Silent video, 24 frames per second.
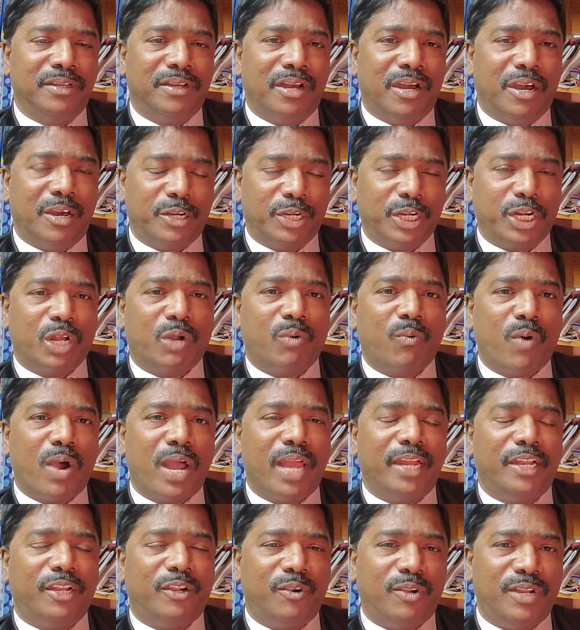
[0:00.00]
are
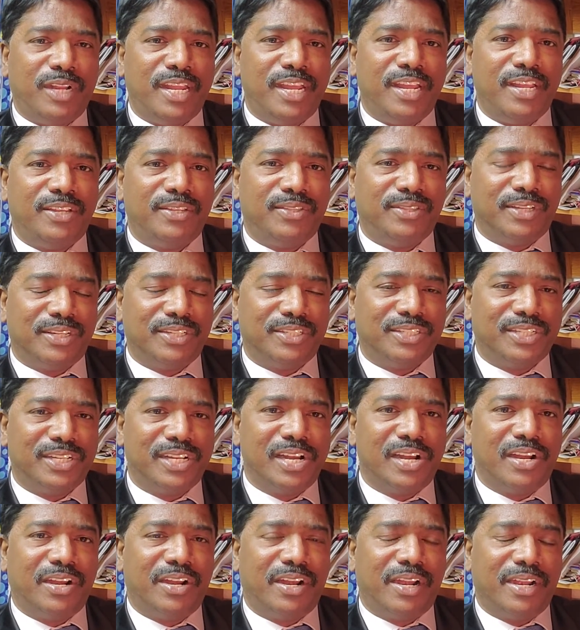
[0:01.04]
required to teach their
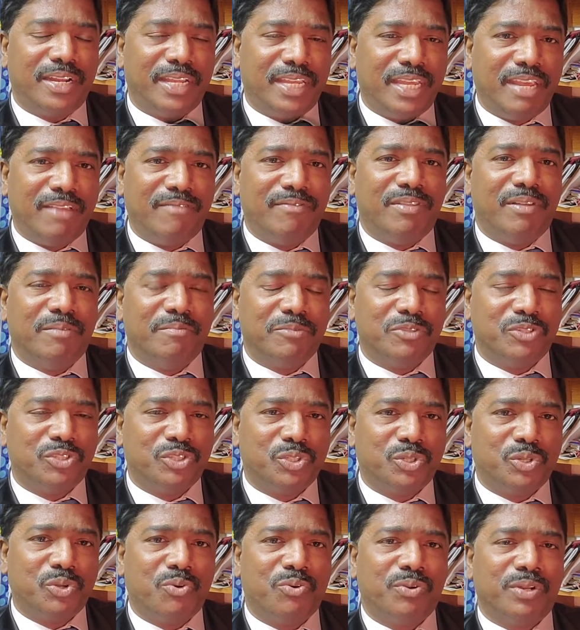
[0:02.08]
children, give them
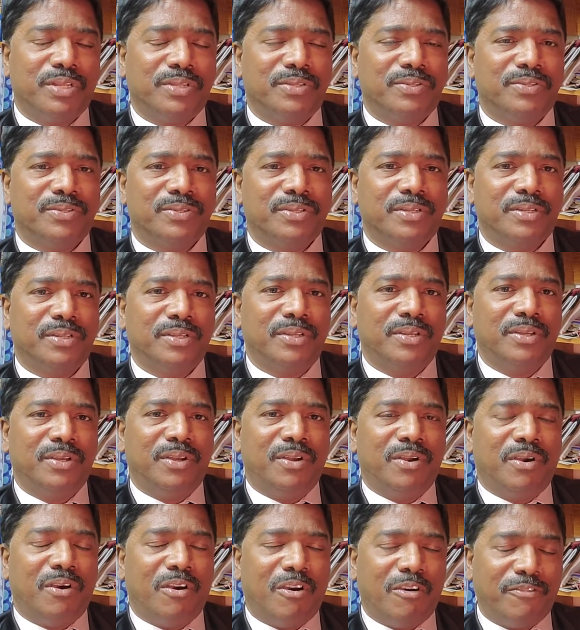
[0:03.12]
stories
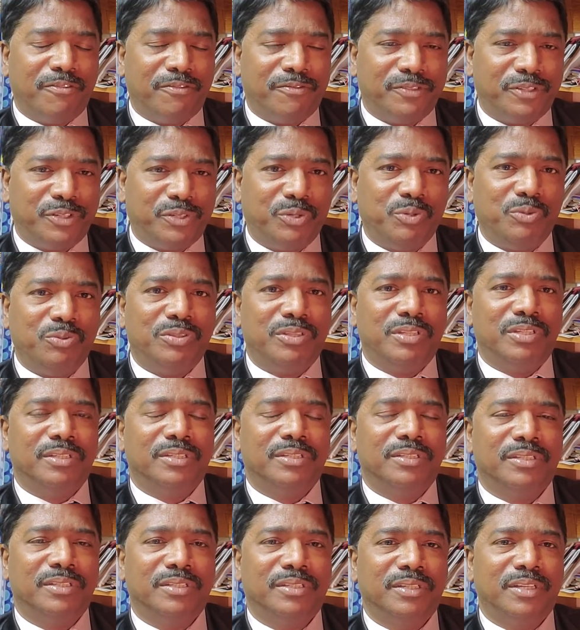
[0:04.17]
of truth,
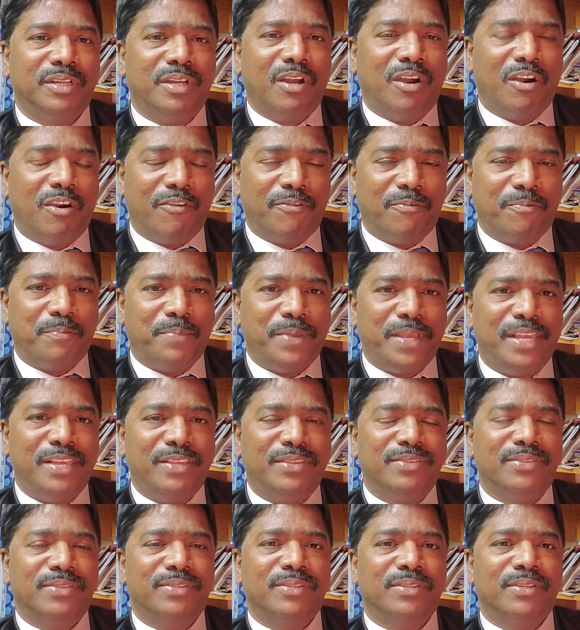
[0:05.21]
of
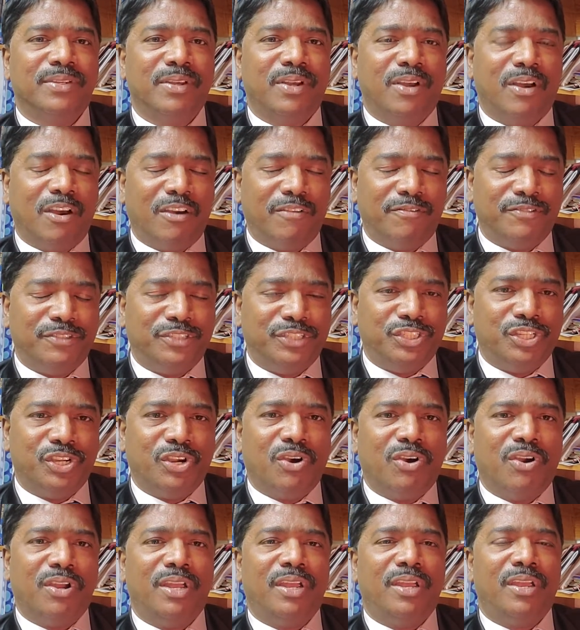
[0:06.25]
peace, of
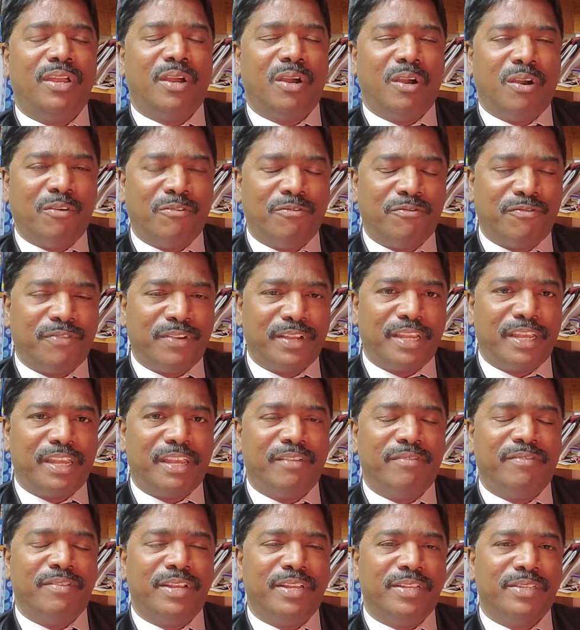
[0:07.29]
joy, of
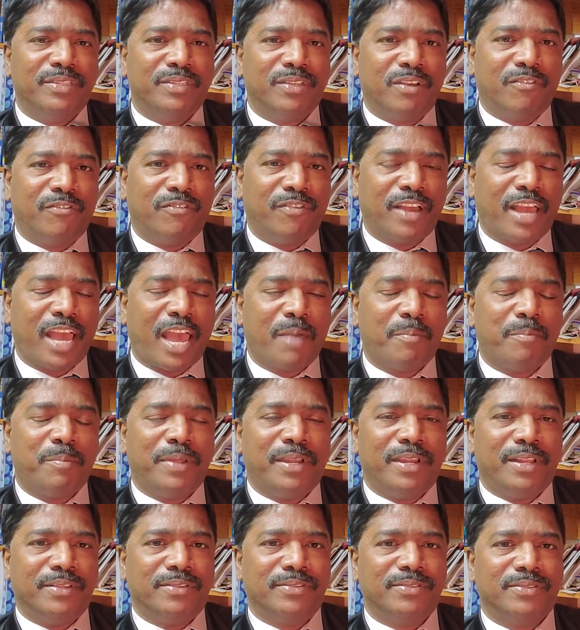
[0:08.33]
forgiveness, of
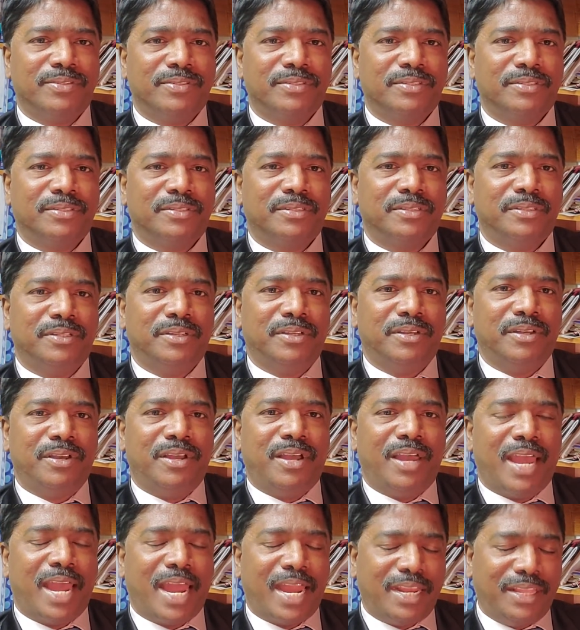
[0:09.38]
happiness.
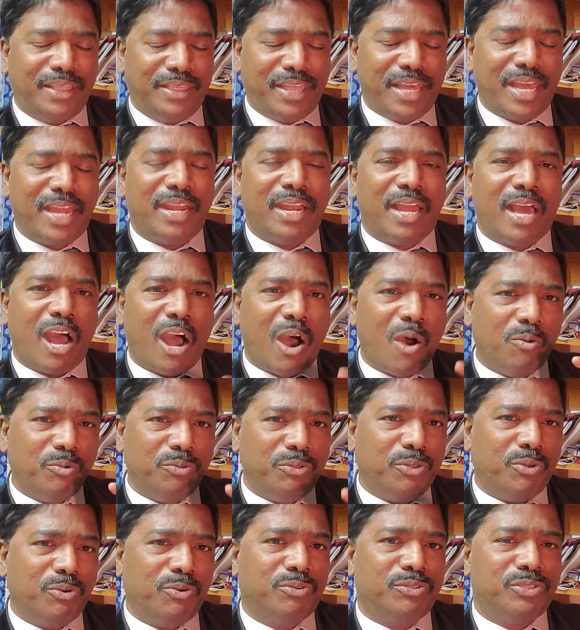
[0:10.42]
And then how
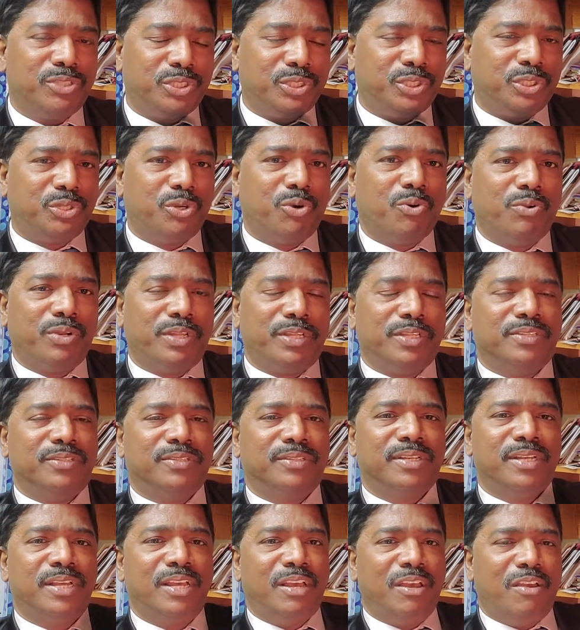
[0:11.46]
those stories
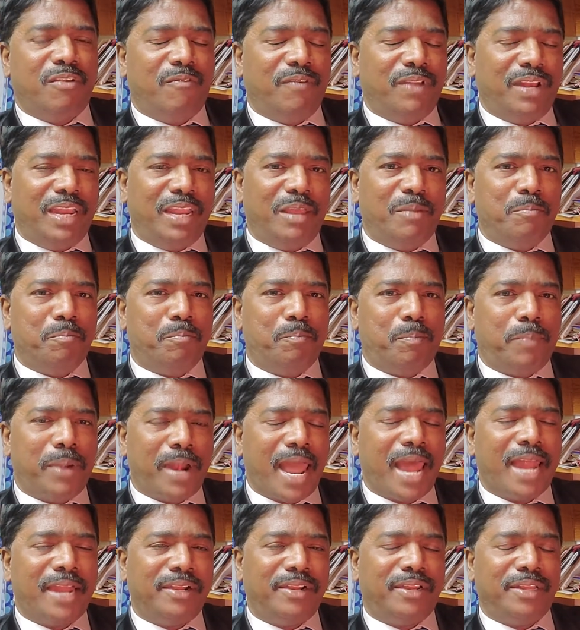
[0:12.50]
will
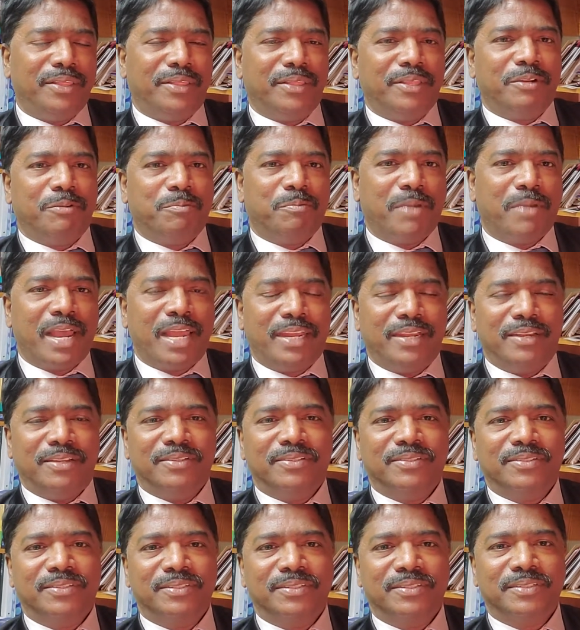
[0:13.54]
implant in their
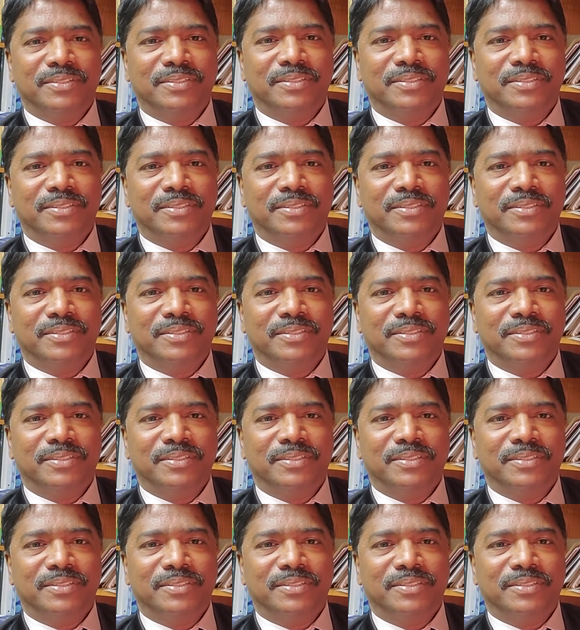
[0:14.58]
minds